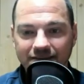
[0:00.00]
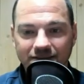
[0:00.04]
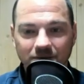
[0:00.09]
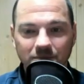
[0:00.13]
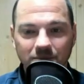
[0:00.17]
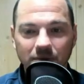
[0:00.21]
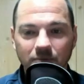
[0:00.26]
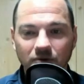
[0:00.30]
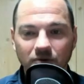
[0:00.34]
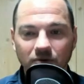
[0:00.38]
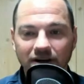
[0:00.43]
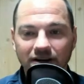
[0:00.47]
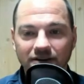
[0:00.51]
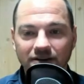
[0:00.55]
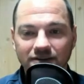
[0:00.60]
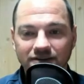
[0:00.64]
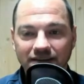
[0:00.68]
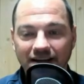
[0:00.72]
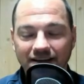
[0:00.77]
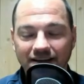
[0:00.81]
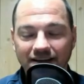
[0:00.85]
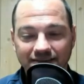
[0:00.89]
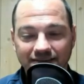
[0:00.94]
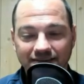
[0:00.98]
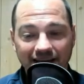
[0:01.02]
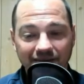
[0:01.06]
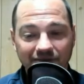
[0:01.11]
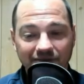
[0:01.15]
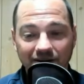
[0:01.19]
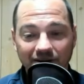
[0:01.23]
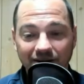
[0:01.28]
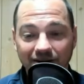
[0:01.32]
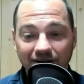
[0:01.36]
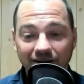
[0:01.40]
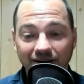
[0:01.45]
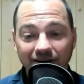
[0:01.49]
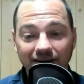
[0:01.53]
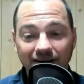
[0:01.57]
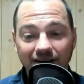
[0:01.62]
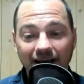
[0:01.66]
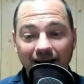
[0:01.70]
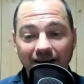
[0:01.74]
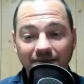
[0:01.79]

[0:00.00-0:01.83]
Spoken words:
some people in here saying he's not very good.